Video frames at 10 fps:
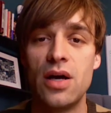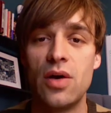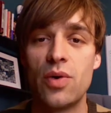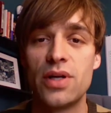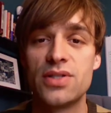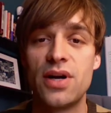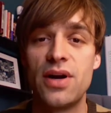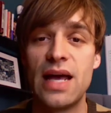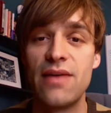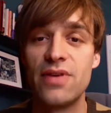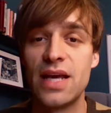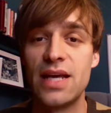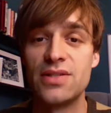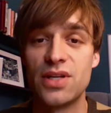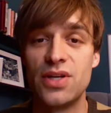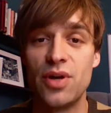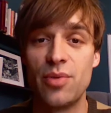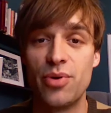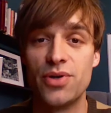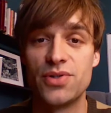We're going to start having a security
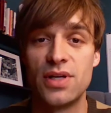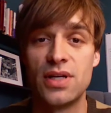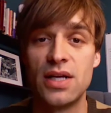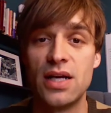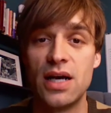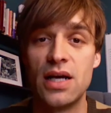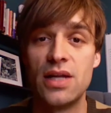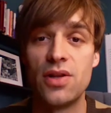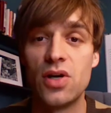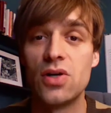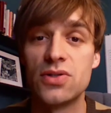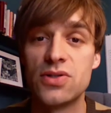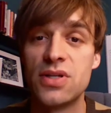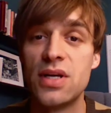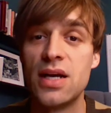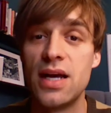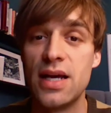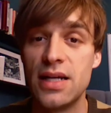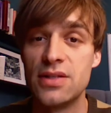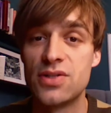person in the halls,
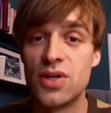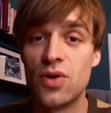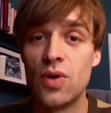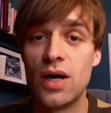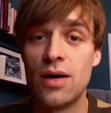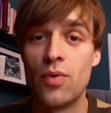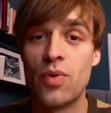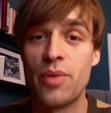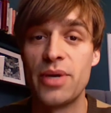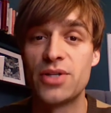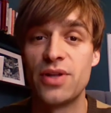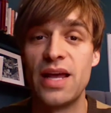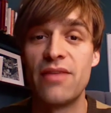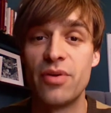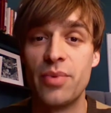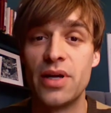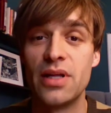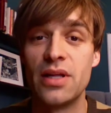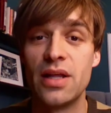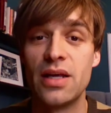and so we want to make sure that
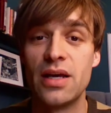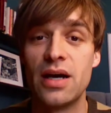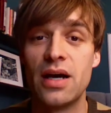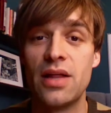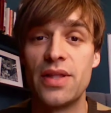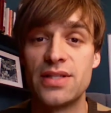everybody that's